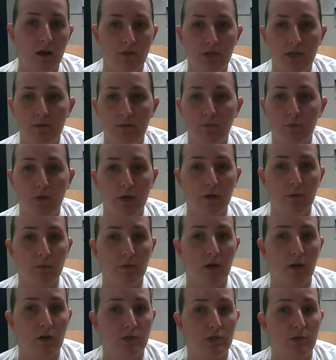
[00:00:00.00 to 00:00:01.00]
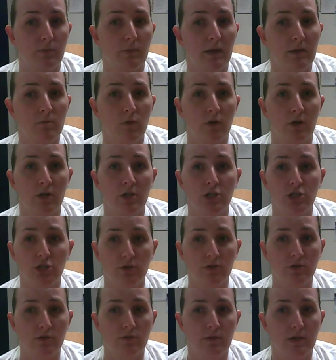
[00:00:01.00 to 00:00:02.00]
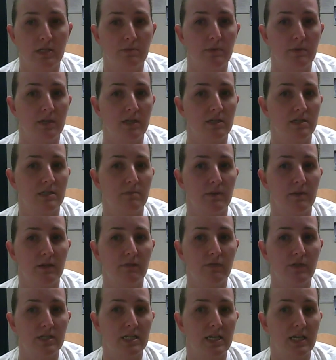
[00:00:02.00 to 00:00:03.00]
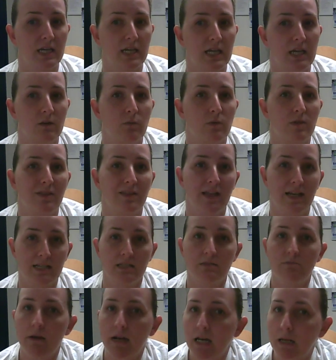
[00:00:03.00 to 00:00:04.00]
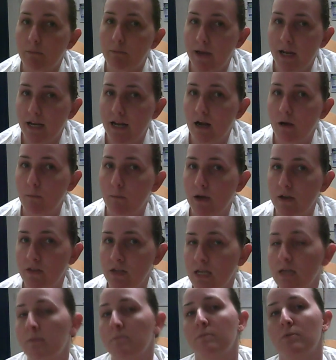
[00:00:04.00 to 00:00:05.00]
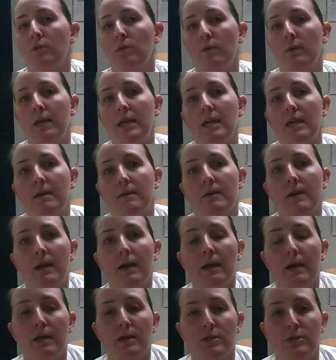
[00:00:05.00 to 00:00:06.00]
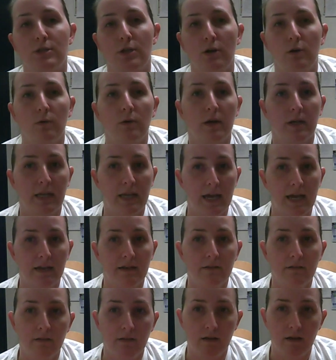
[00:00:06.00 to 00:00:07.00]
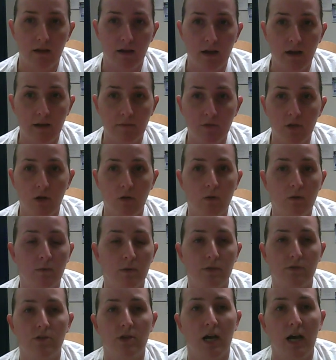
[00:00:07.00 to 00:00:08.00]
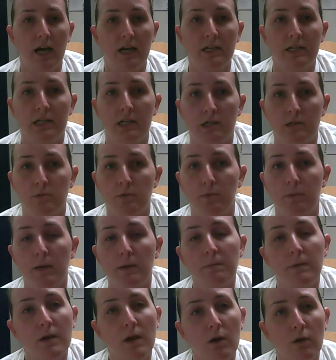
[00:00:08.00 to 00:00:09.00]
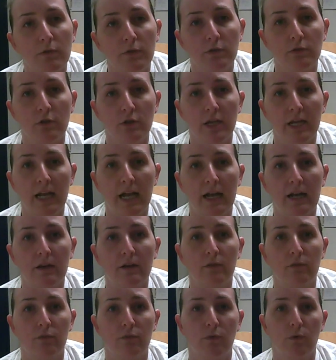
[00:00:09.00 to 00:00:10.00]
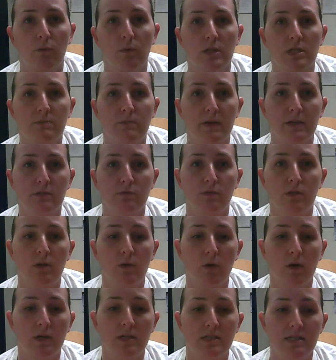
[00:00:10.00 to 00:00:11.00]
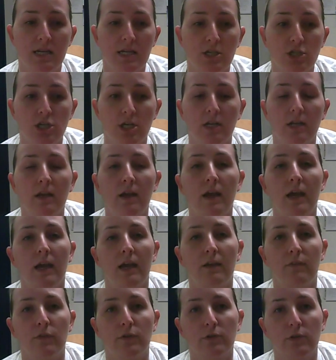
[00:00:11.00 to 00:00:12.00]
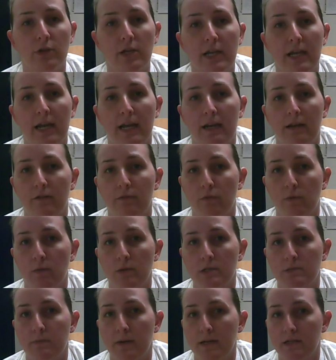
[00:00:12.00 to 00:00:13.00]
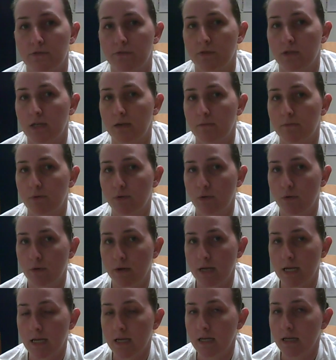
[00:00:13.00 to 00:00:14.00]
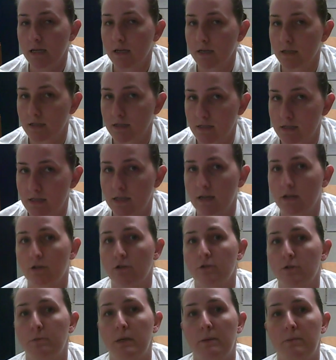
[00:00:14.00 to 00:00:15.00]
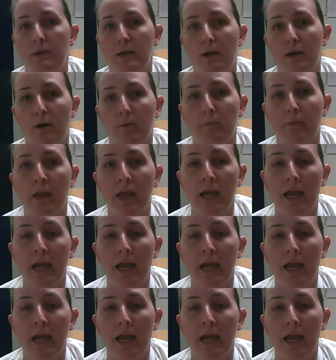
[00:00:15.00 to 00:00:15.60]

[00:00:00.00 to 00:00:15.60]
The employer would also pay more in insurance rates because the benefits kick in with less money paid out by the employee. So again, I'm going with the high deductible PPO if you're looking at it for what's best with the organization. If you're looking at it for what's best for the employee, it's a standard PPO.